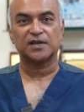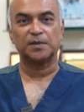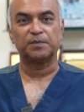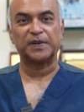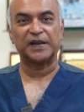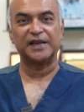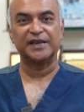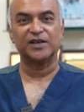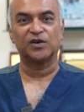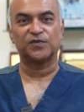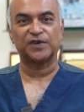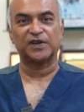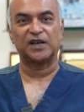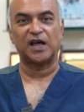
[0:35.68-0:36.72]
complaining
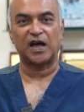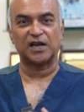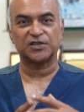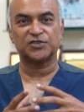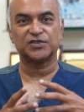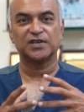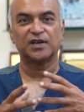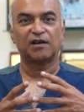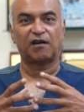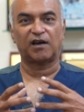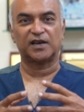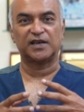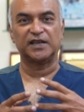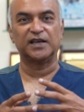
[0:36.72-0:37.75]
of a large
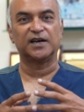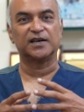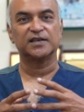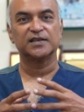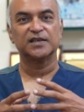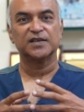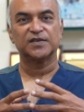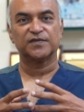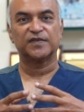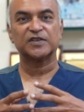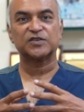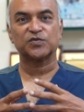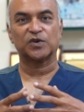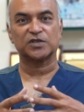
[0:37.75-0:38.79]
hernia
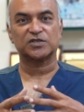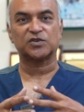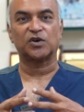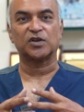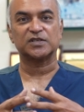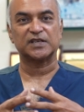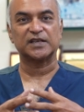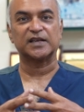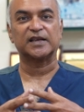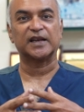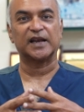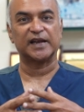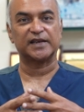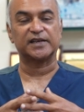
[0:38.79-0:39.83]
which was causing
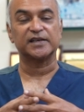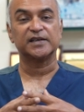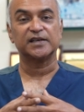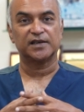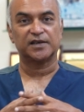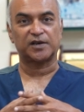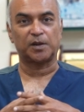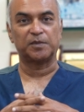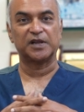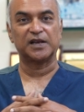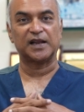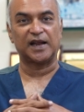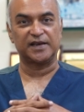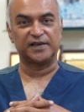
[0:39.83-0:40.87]
great
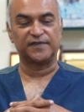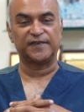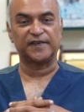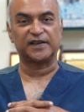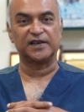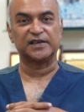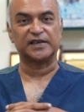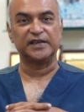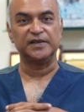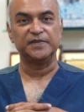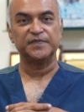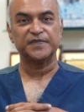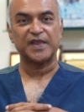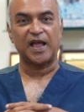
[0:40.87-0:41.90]
trouble and difficulty
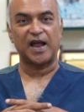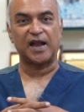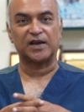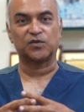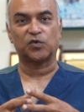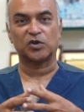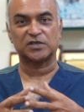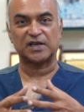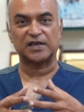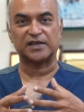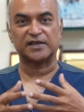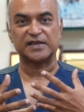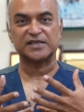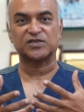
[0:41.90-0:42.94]
and was
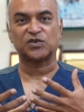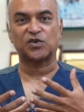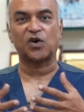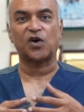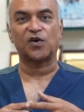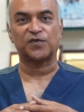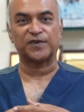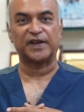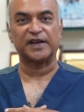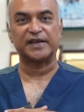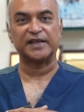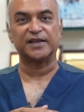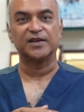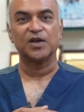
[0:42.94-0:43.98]
at a risk of
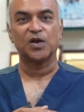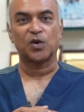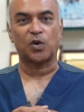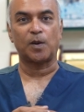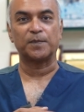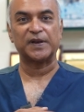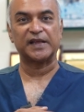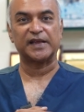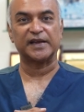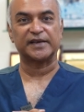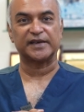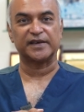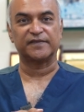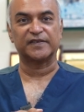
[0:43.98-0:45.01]
getting
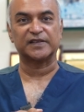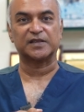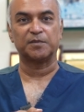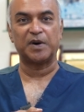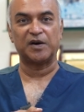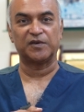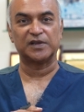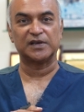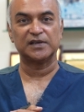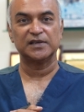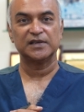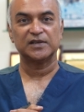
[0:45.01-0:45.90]
complicated with the bowel